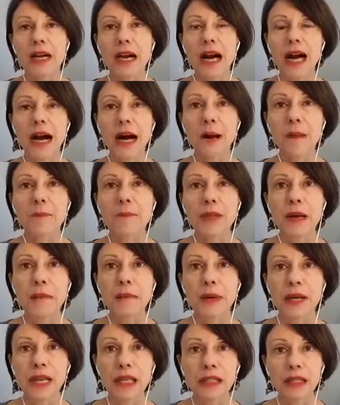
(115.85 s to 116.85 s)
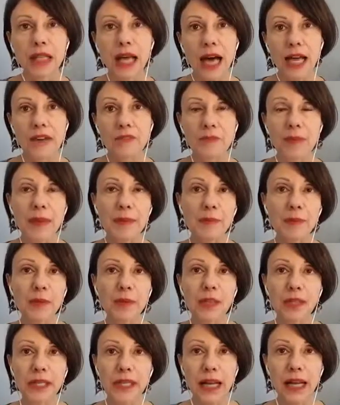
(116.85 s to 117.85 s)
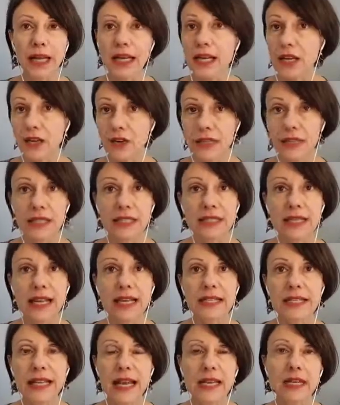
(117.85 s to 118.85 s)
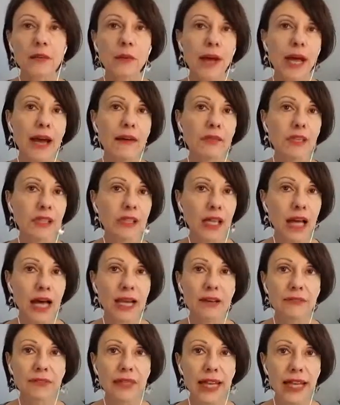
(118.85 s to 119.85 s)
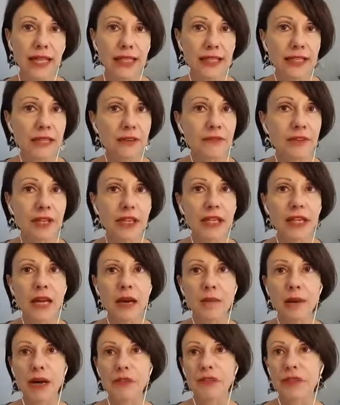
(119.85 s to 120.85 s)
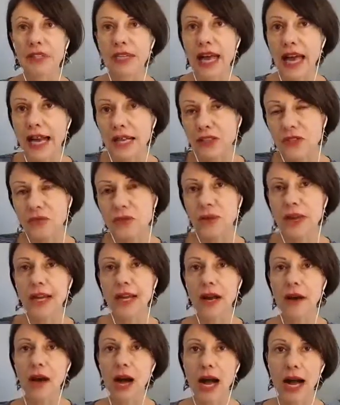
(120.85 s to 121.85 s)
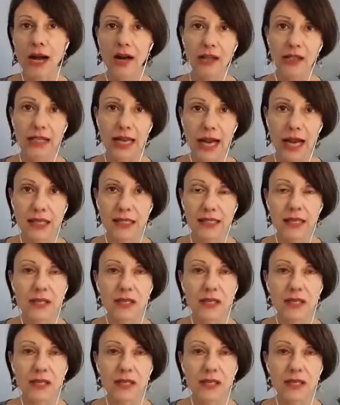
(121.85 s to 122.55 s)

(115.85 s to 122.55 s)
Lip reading: But a lot of people here in the States anyway have a lot of negativity about the tax rate, how high our taxes